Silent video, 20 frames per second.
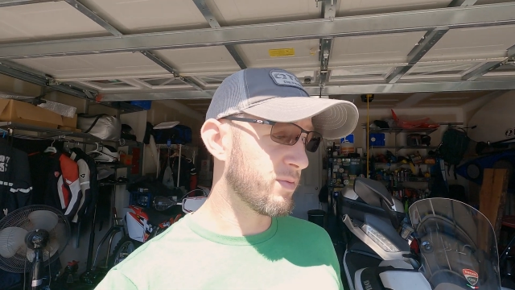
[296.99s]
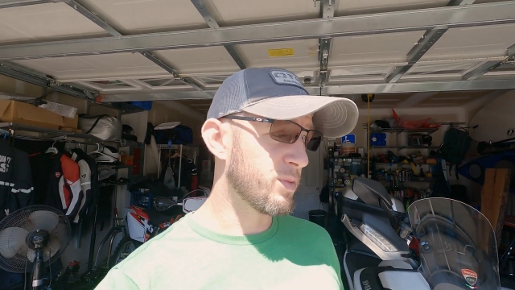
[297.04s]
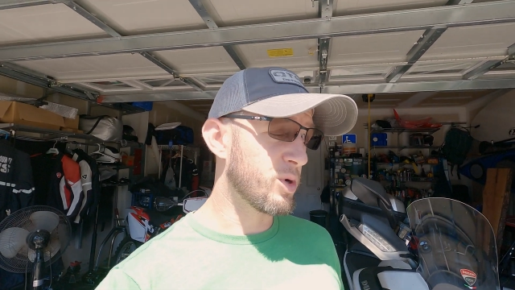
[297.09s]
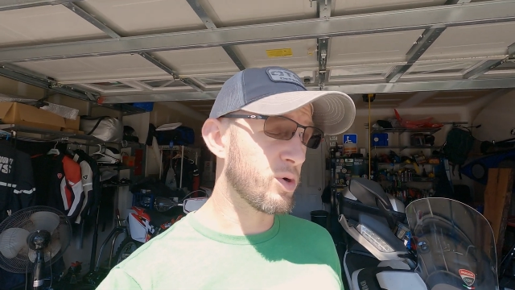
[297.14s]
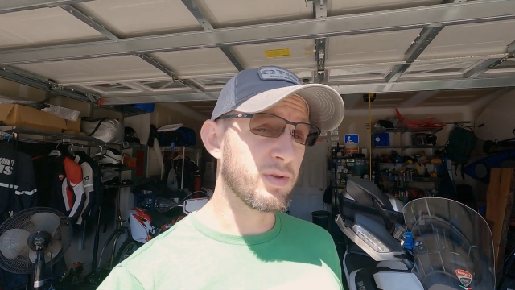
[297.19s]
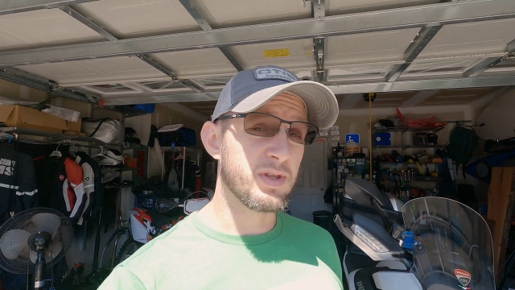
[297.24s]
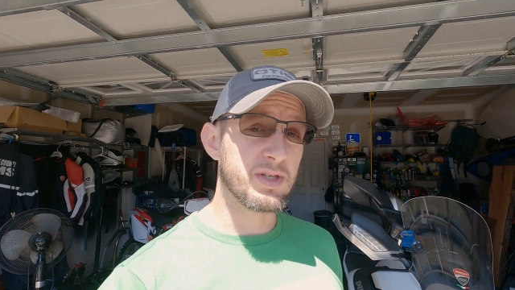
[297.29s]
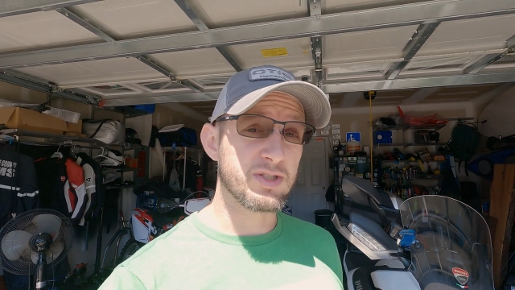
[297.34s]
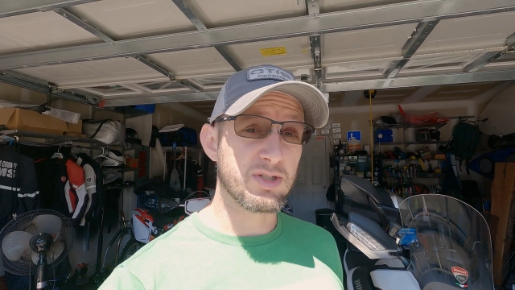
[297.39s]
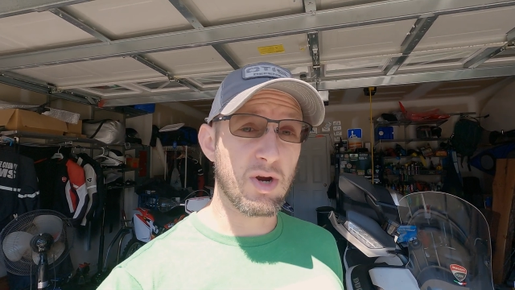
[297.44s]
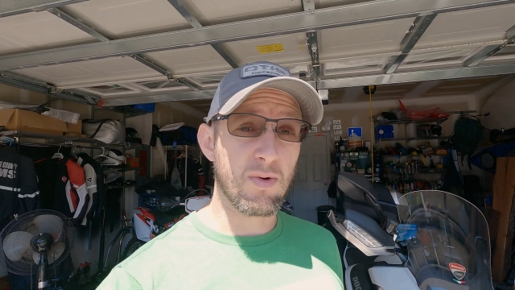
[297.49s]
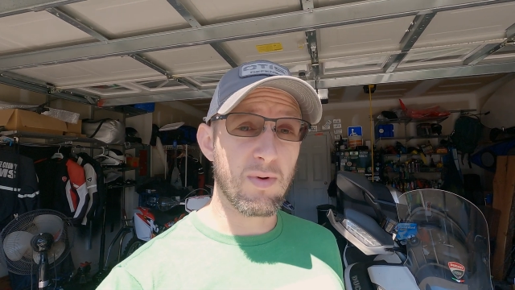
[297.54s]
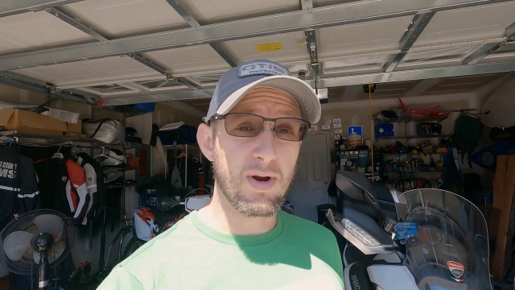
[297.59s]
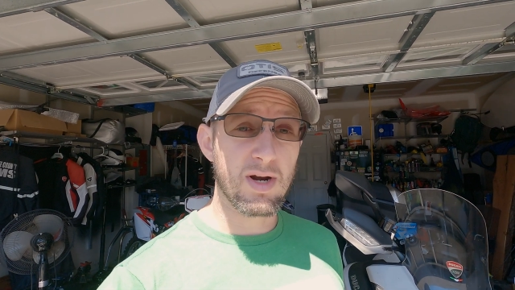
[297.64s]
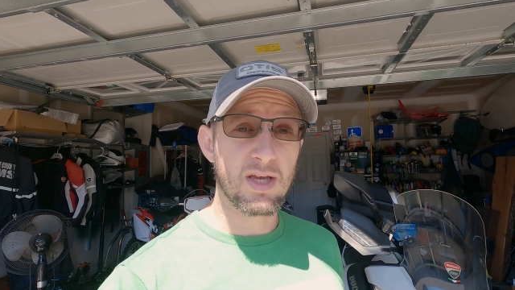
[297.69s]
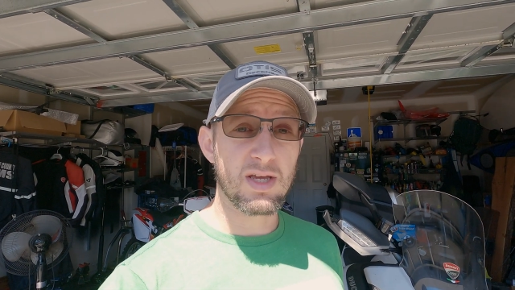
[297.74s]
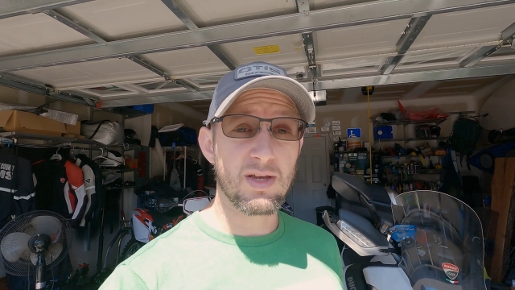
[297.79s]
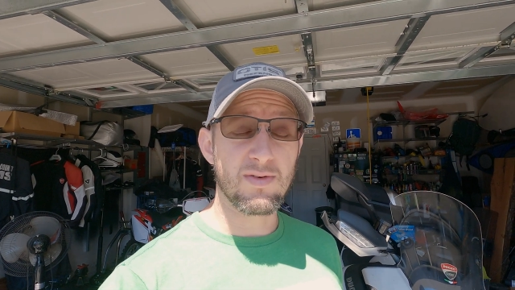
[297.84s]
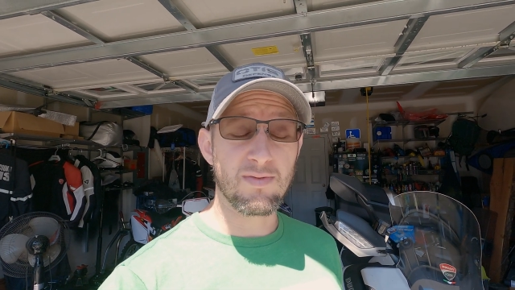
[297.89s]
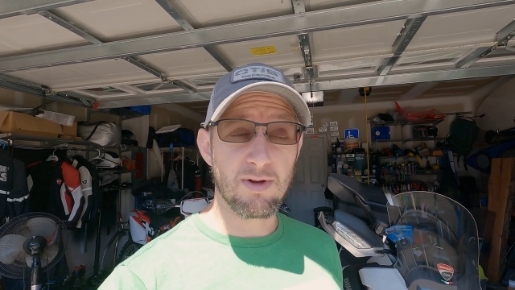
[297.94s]
familiar with this
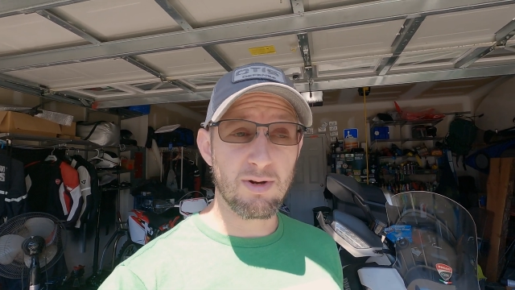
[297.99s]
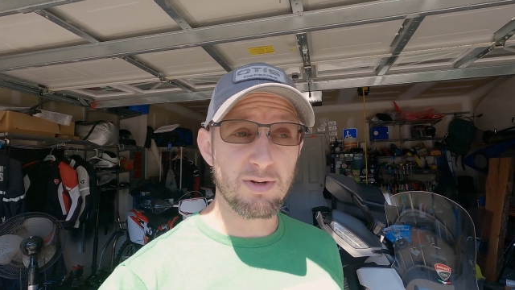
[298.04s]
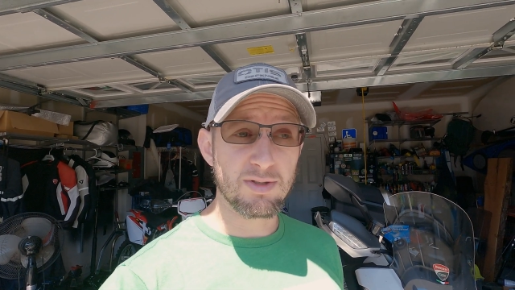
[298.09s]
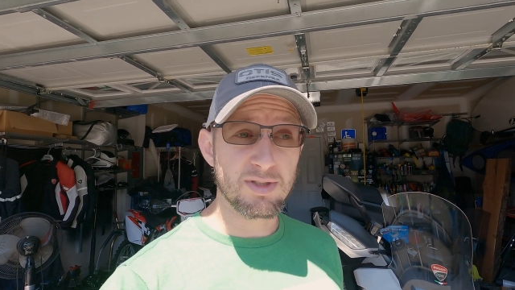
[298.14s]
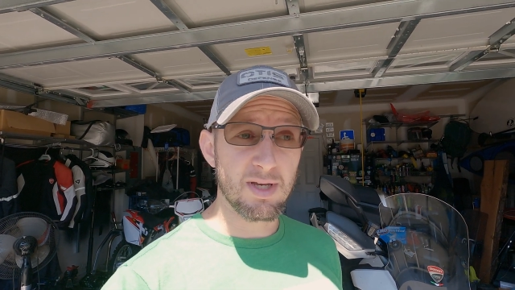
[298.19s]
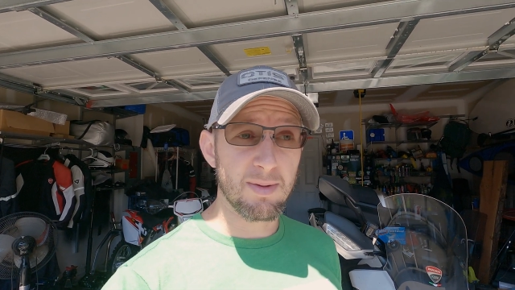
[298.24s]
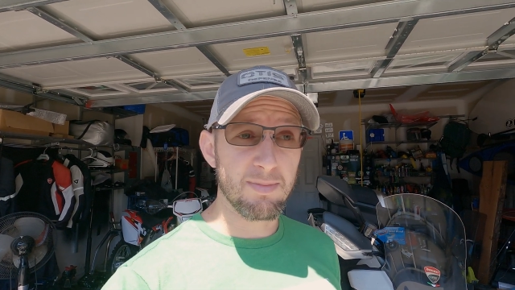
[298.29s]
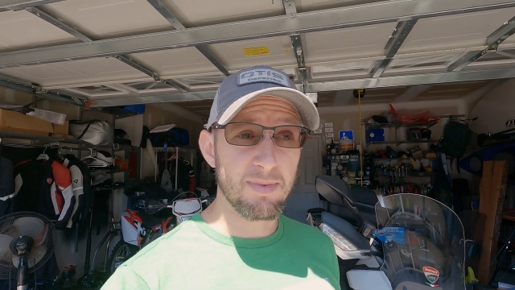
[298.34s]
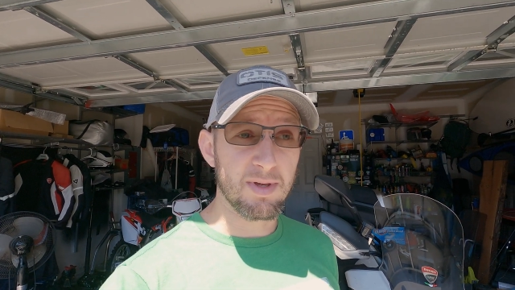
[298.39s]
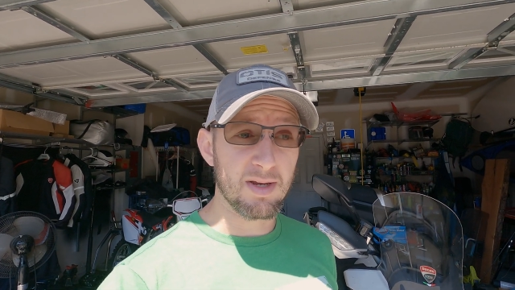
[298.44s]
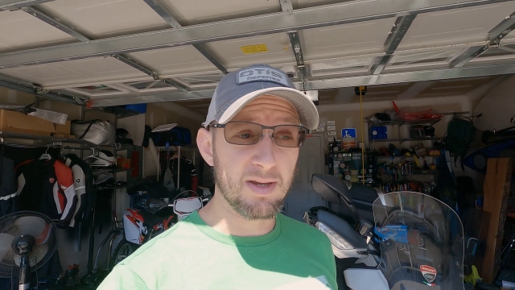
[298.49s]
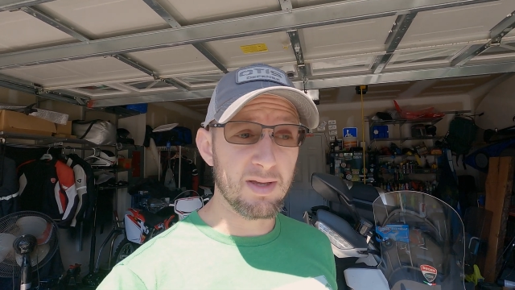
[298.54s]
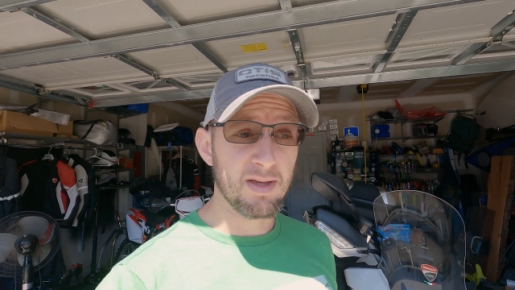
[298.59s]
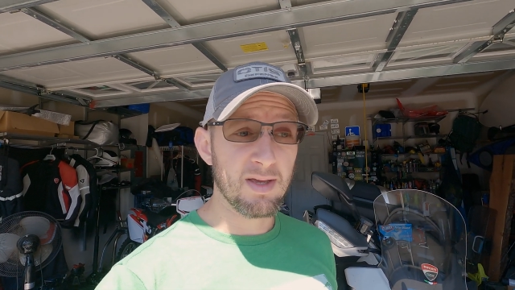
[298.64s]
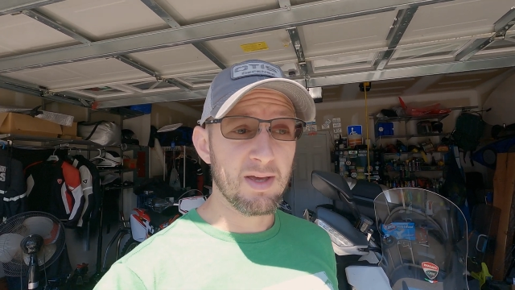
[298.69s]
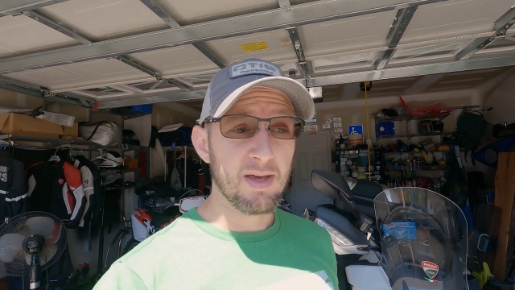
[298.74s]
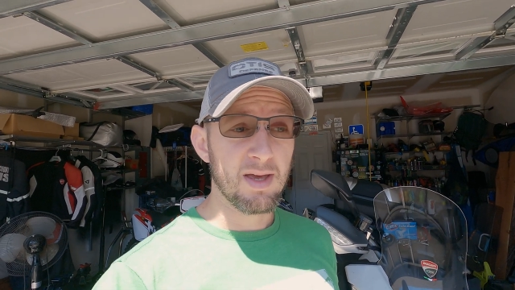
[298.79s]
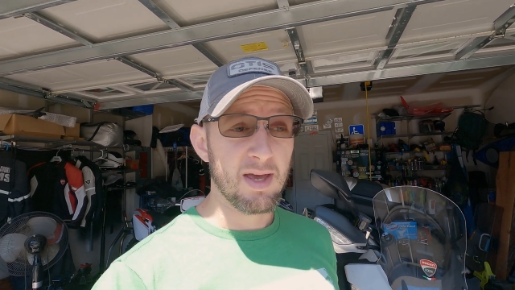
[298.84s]
already, you've learned something,